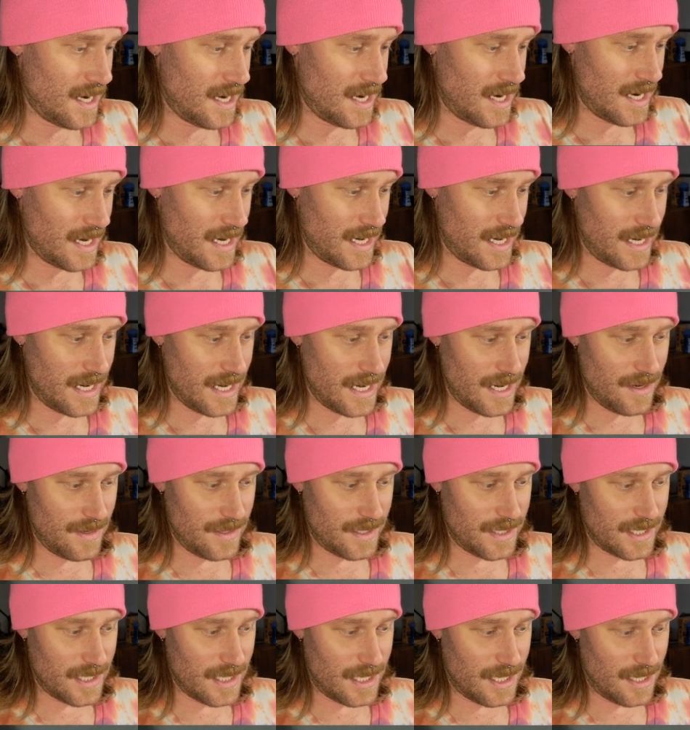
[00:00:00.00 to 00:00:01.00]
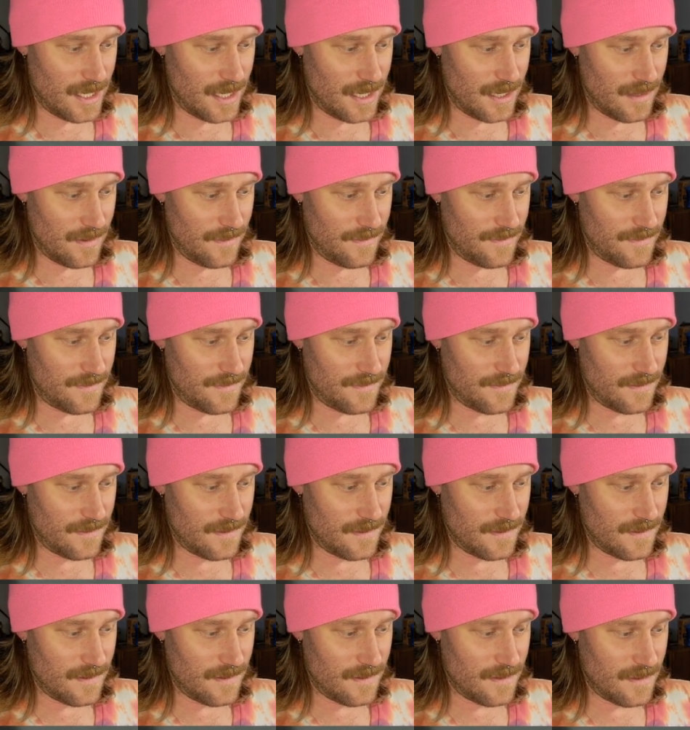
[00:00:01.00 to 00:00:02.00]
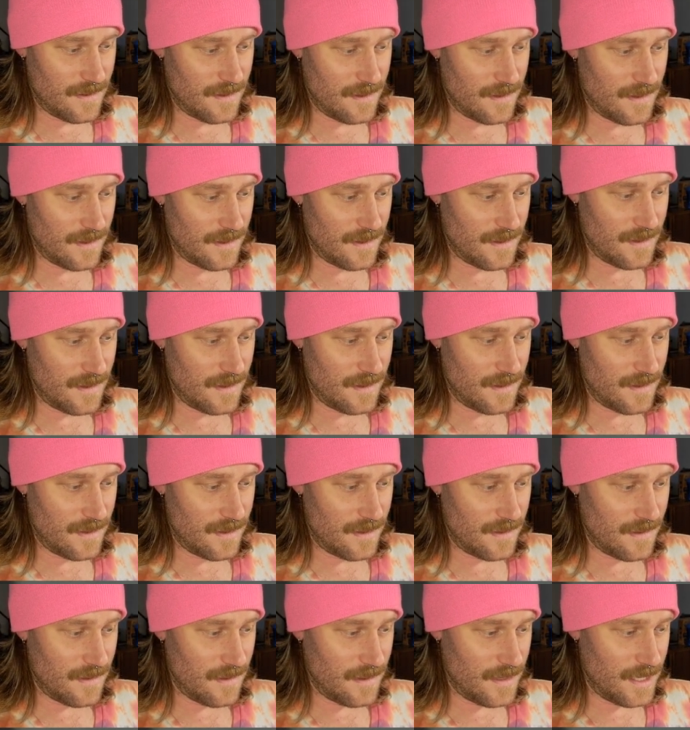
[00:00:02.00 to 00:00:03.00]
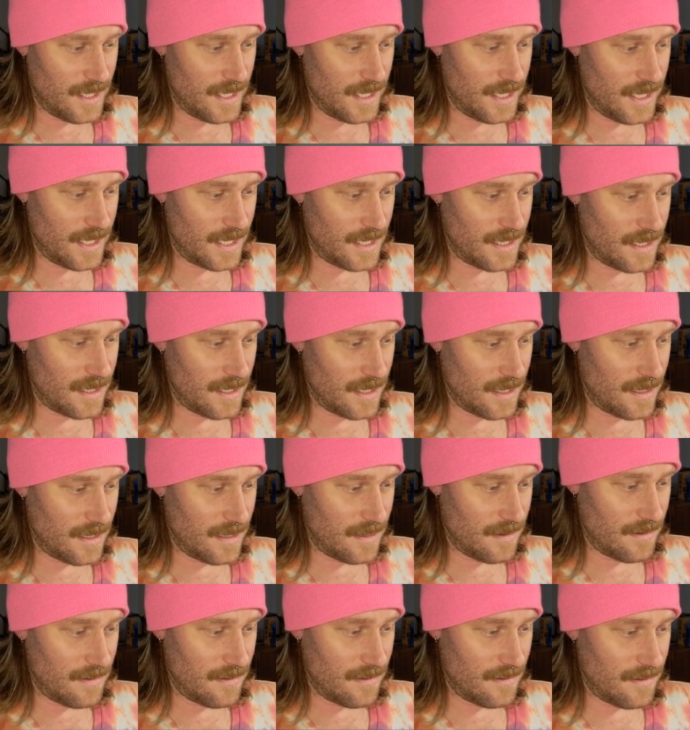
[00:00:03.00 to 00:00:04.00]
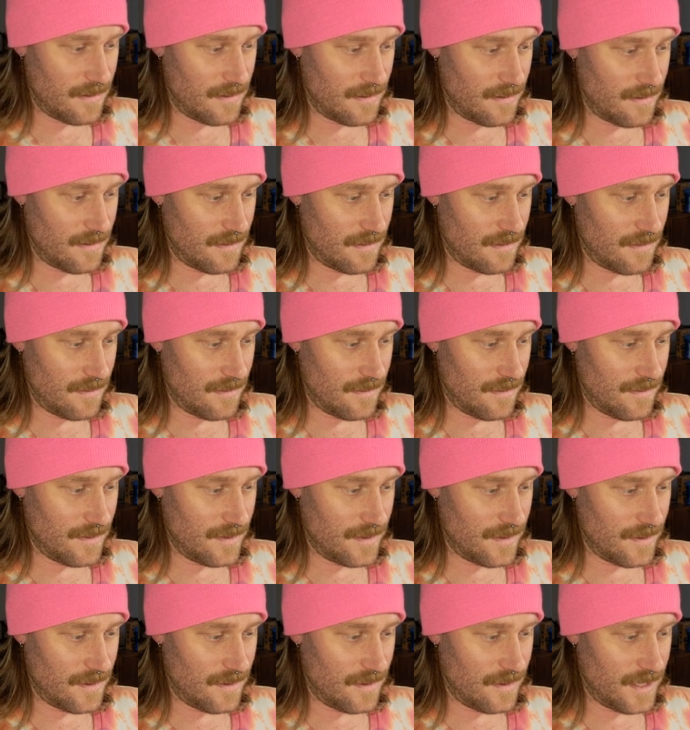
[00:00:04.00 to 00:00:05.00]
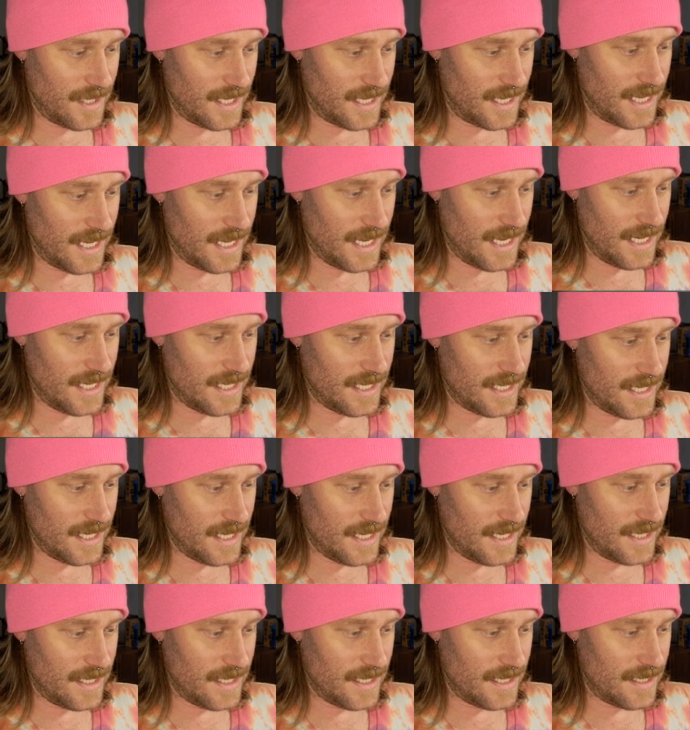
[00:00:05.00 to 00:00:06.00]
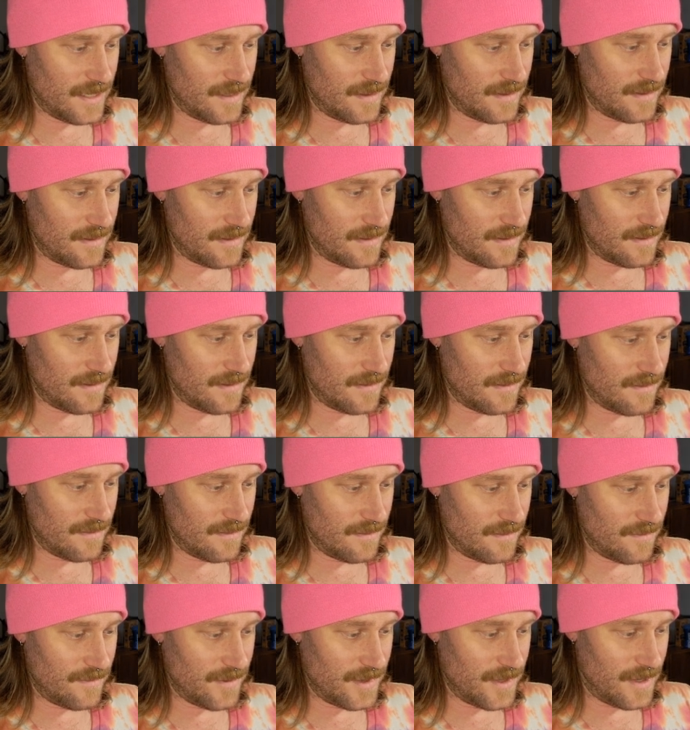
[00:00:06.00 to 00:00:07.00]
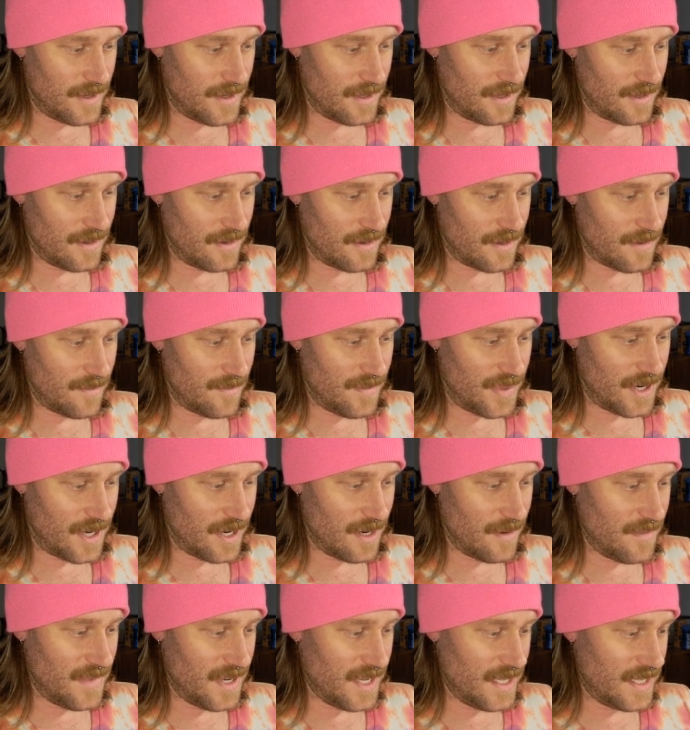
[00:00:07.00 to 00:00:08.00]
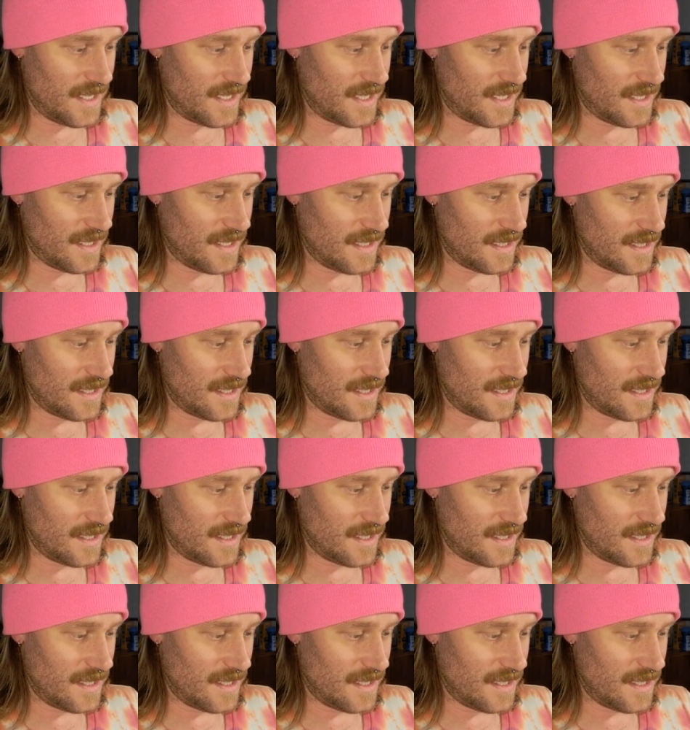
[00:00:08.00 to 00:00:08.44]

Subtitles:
and get yourself like those little like cases with all the little compartments.